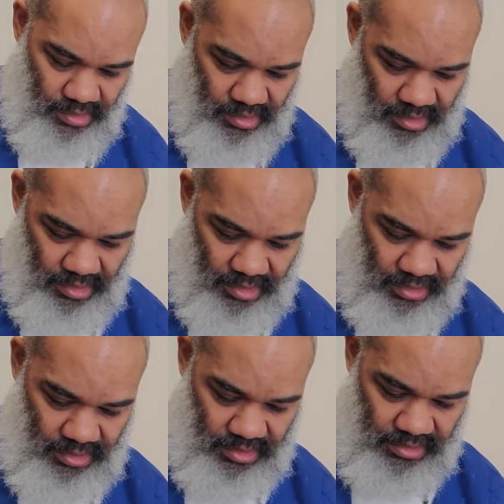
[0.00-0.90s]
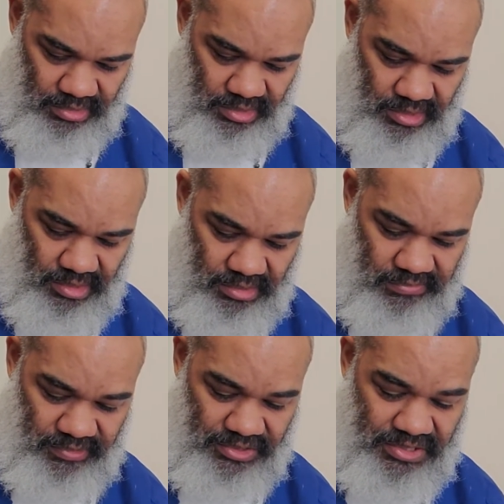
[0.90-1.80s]
All right, and it says,
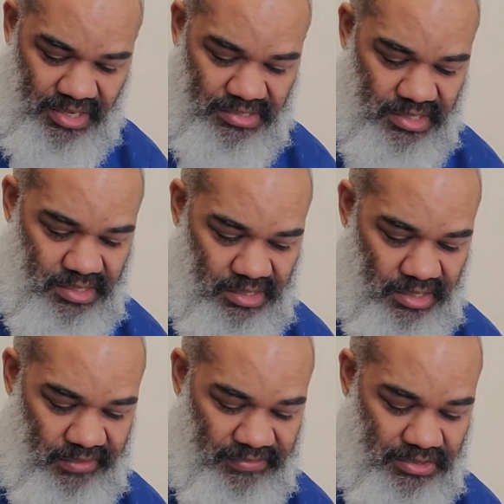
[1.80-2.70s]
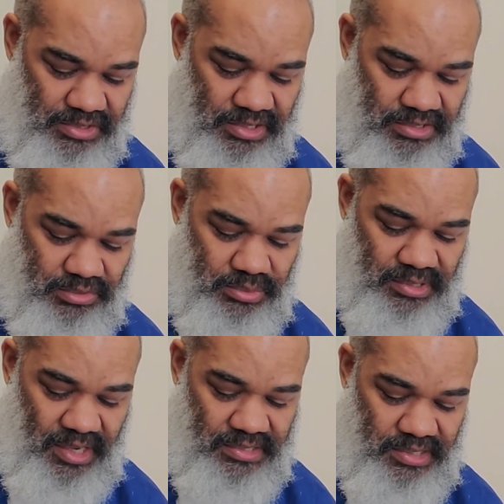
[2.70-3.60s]
verse 19 again, 1 Kings 3 and
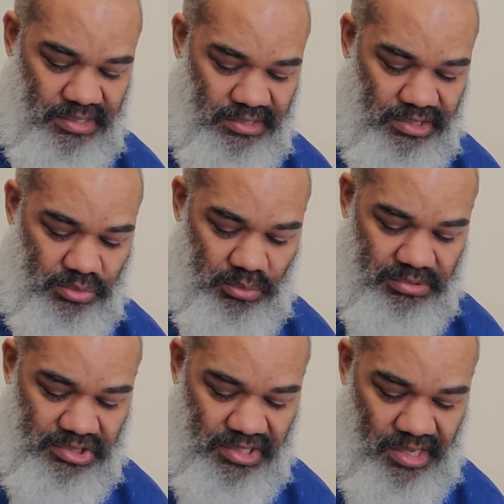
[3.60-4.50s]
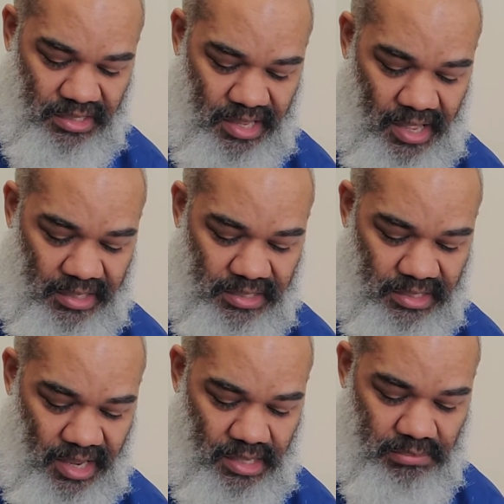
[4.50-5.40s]
19, and this woman's child died in the
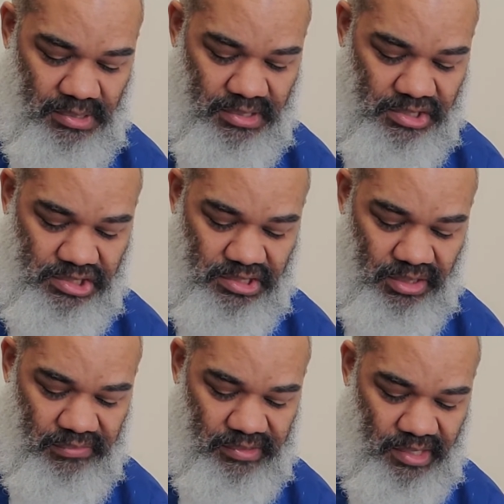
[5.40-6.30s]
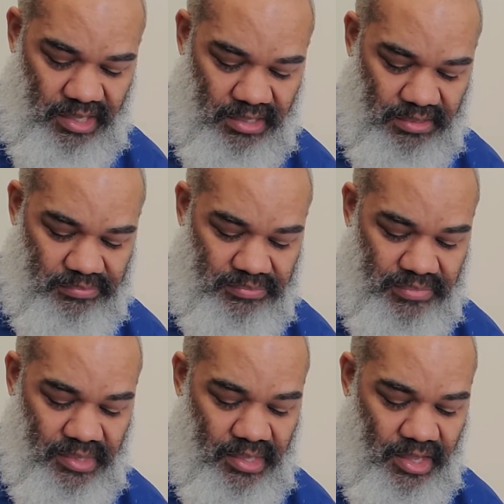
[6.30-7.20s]
night because she overlaid it.
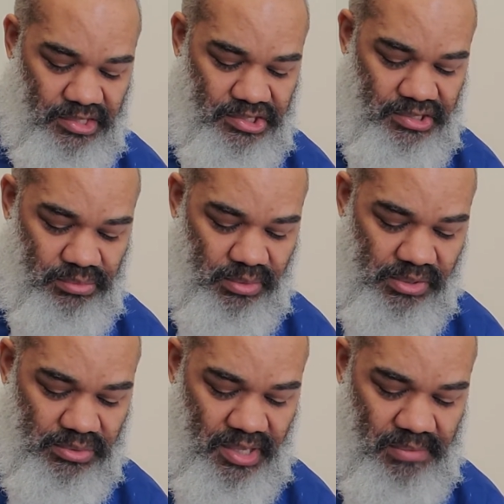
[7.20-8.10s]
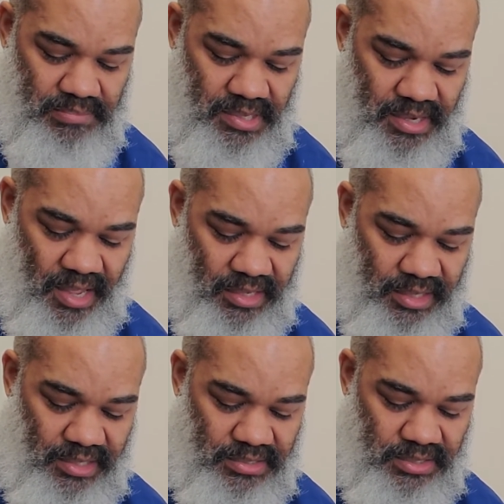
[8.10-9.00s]
And she arose at
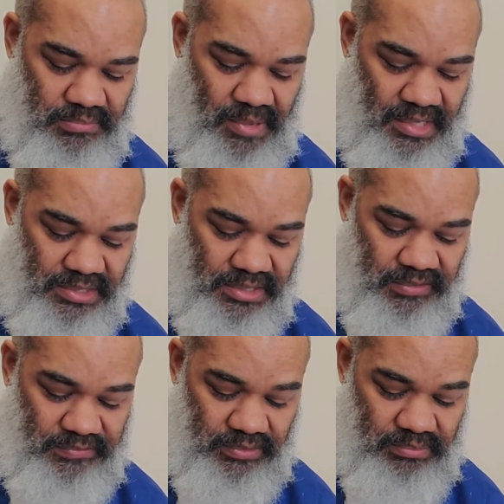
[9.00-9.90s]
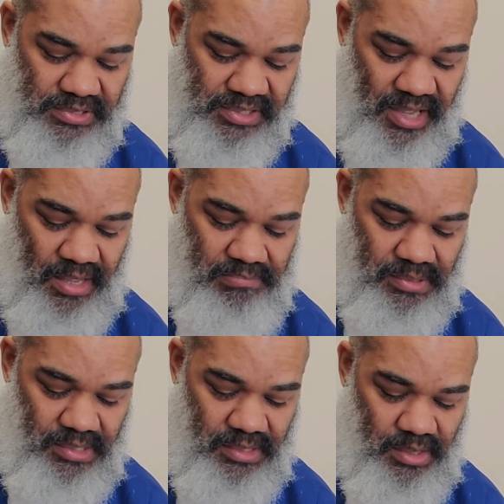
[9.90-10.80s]
midnight and took my son from beside
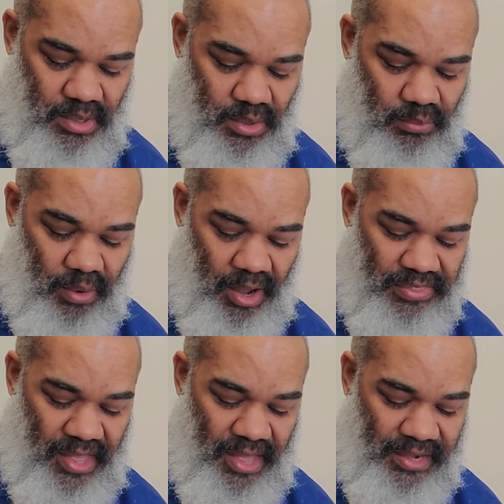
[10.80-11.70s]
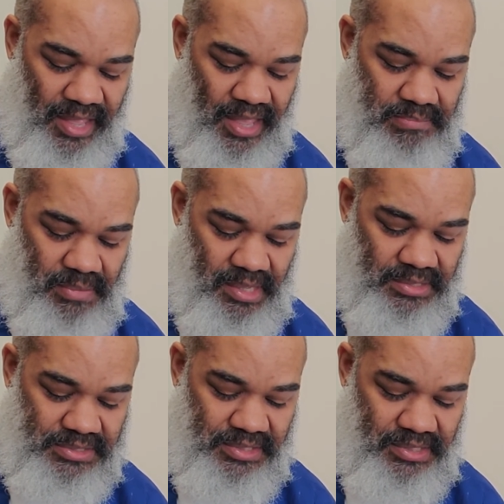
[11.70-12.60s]
me while thine
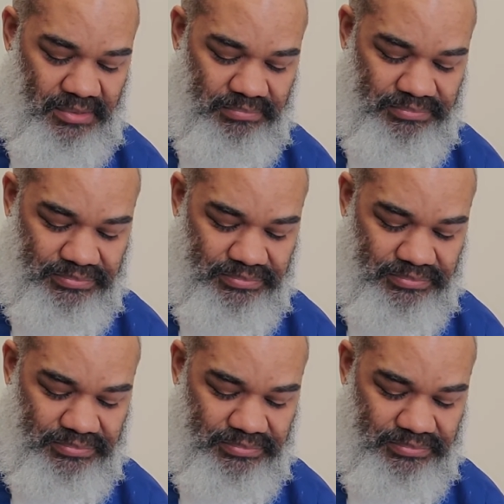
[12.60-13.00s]
handmaid slept,